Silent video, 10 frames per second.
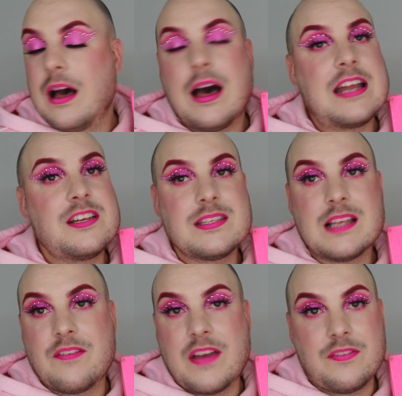I just
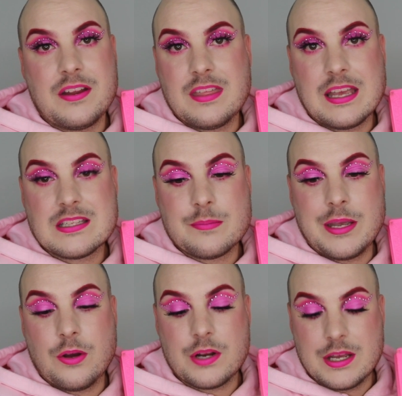love everything, to
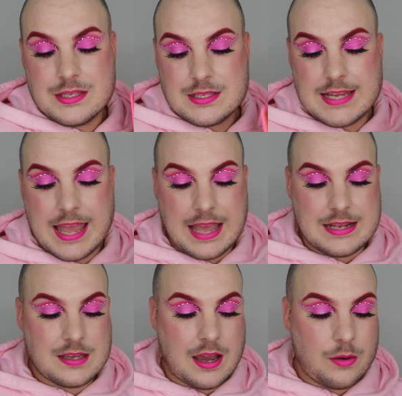be honest.
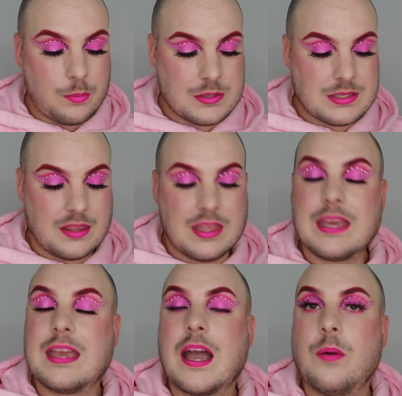And I wasn't
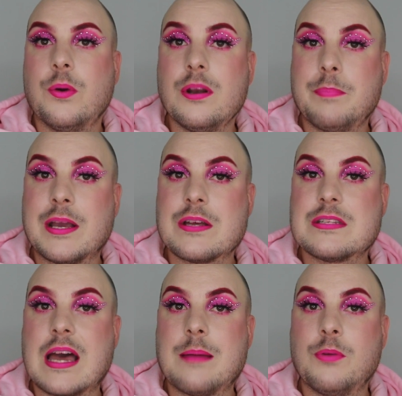thinking I would
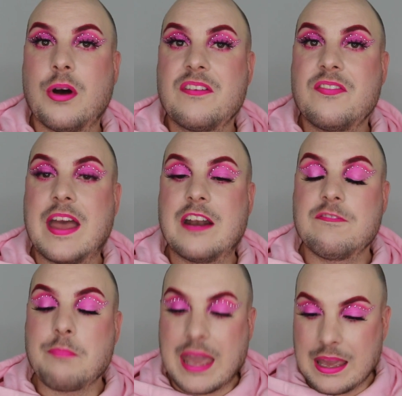because I'm not a fan
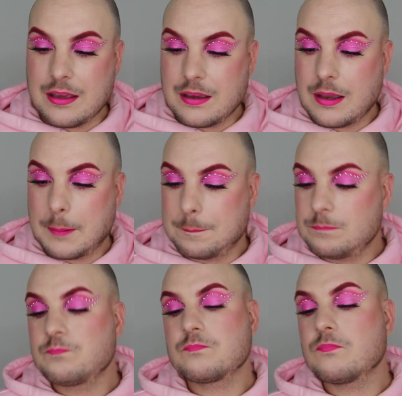of pink.
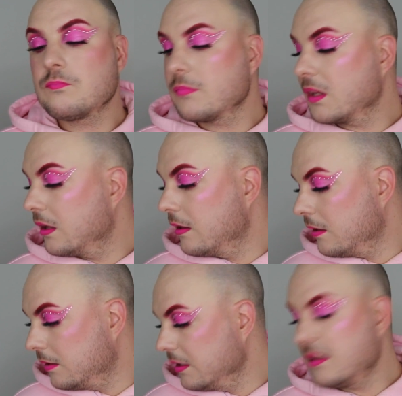
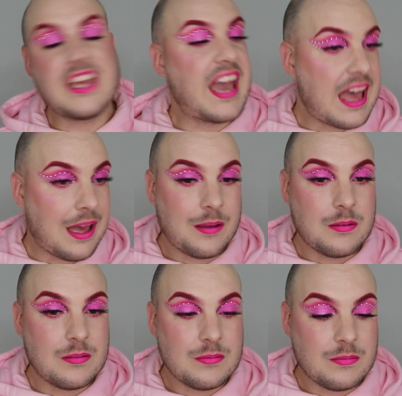Yeah,
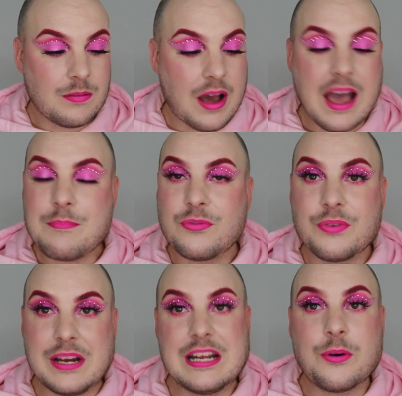I'm
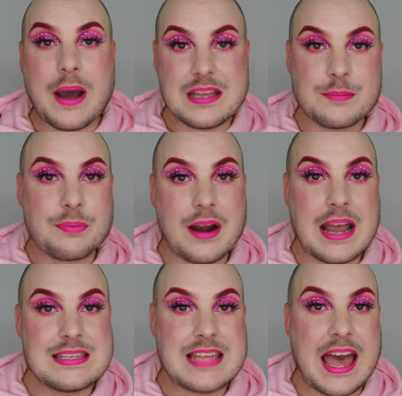really quite
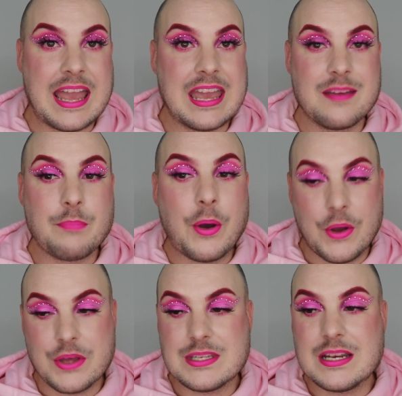surprised at it in
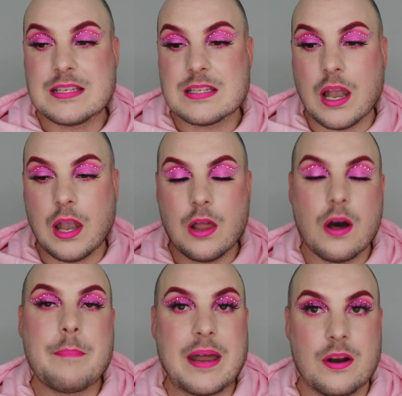person. It's a
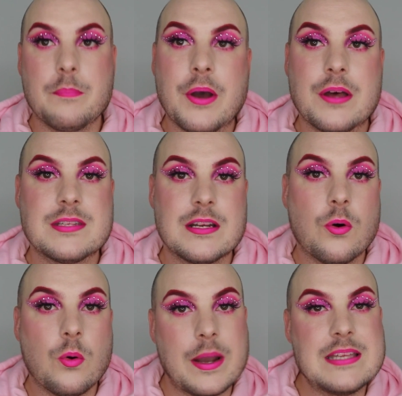lot better in person. It
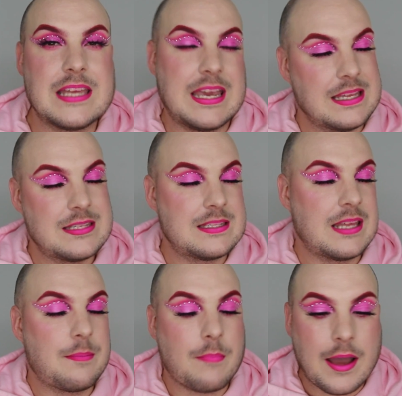always is
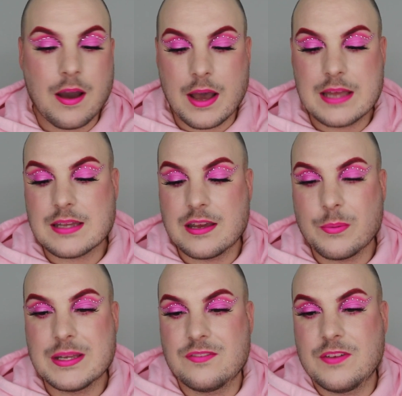in my eyes. I
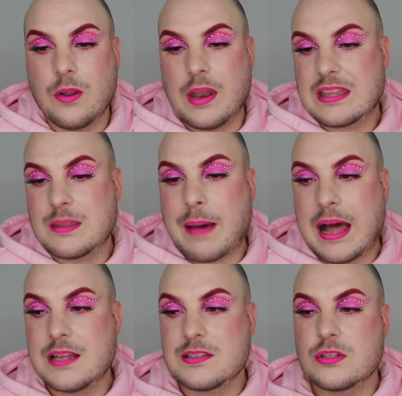always feel like the
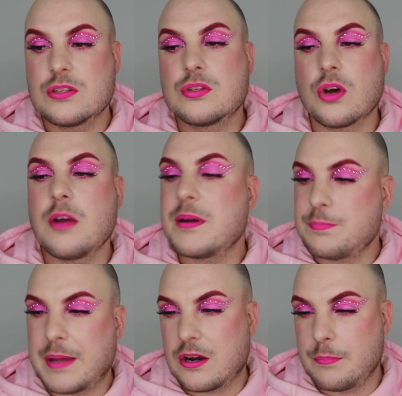palettes are so much
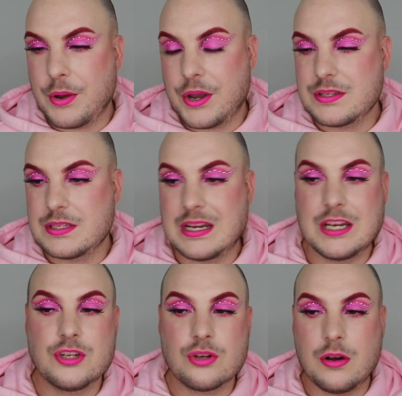better in person and
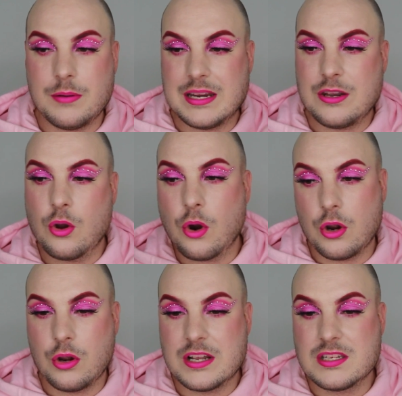you don't really know
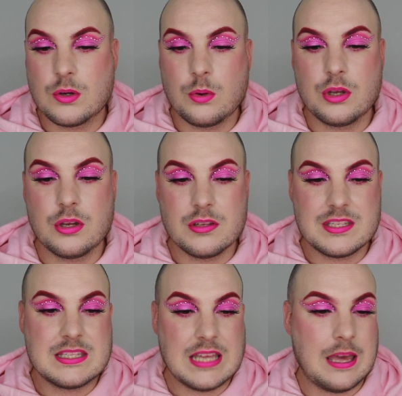until you
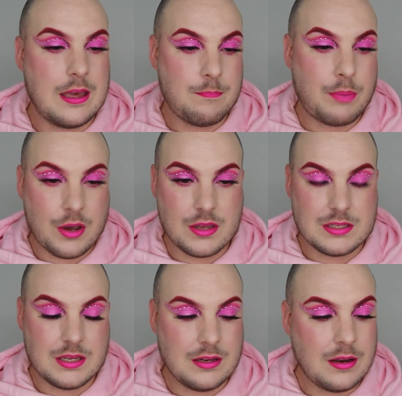see it in
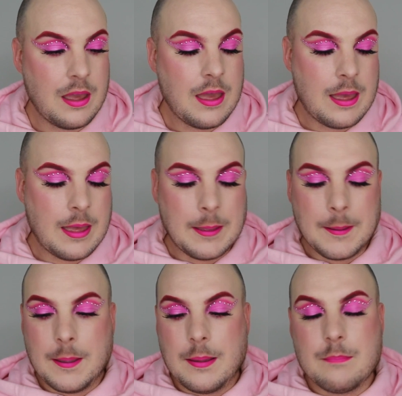person.
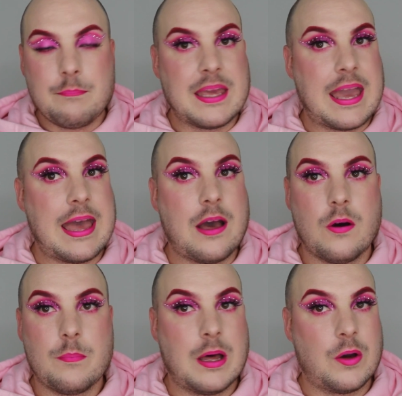But yeah,
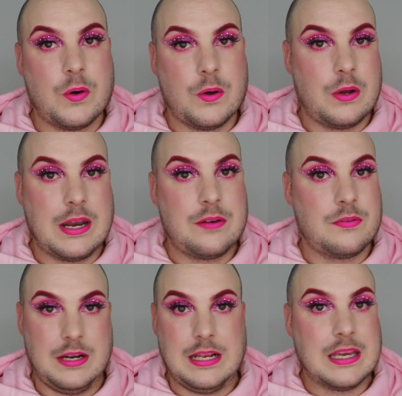oh my god, he
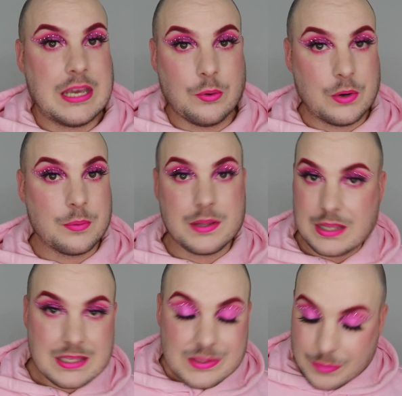really killed it with
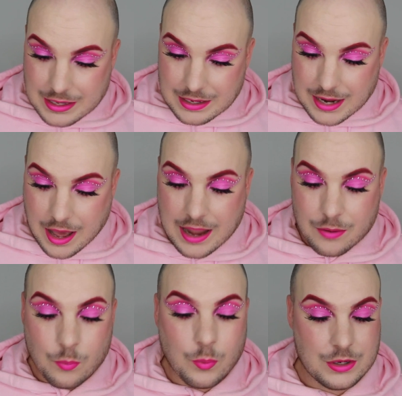this one. I
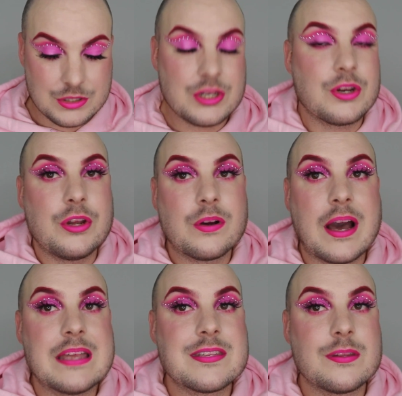want to know your
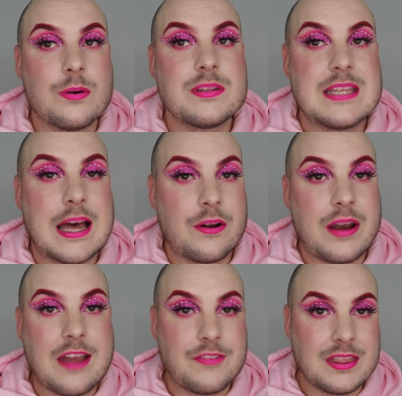guys' thoughts down on
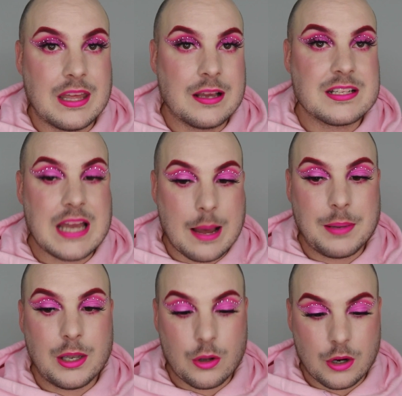everything down
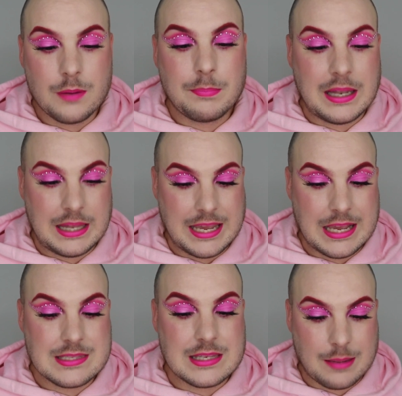below.
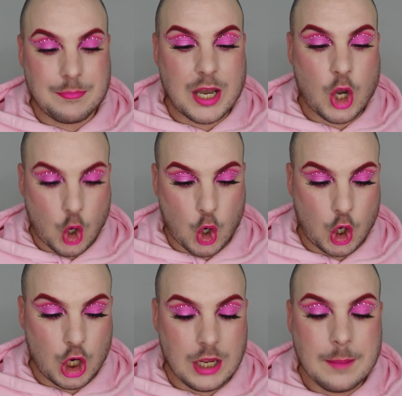Please let me
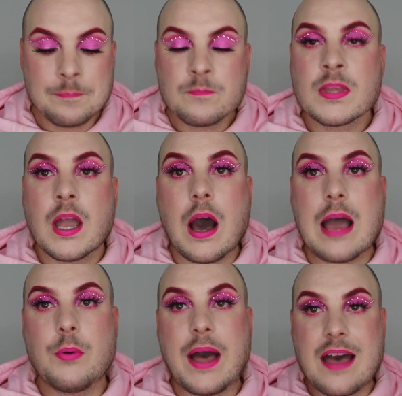know. I
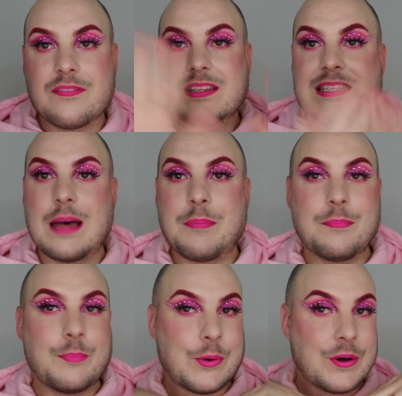will have some
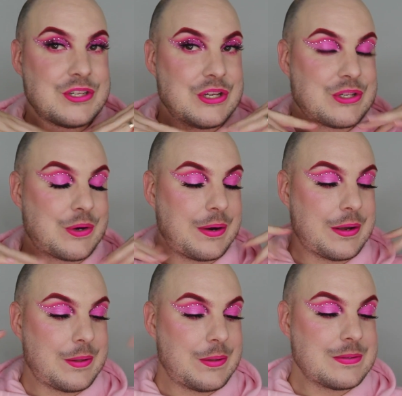more
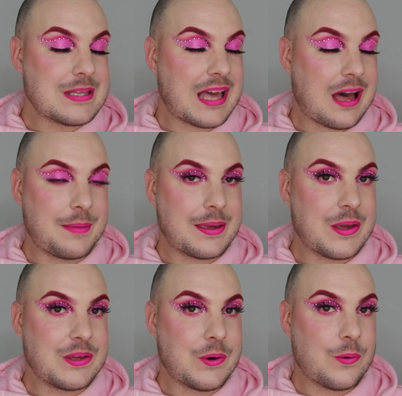tutorials coming
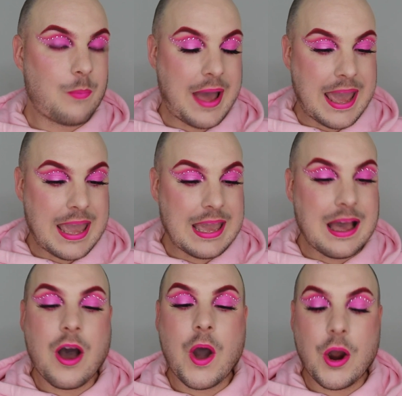your way,
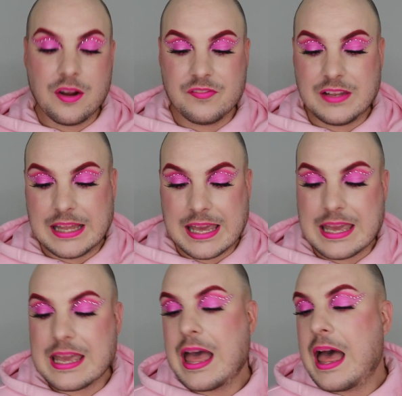
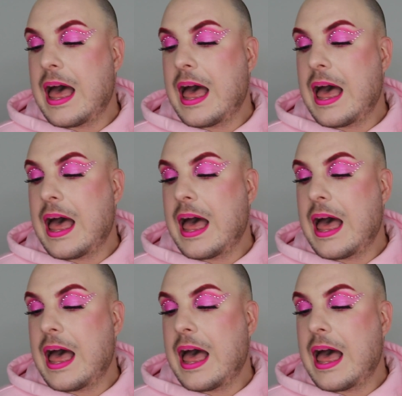hopefully.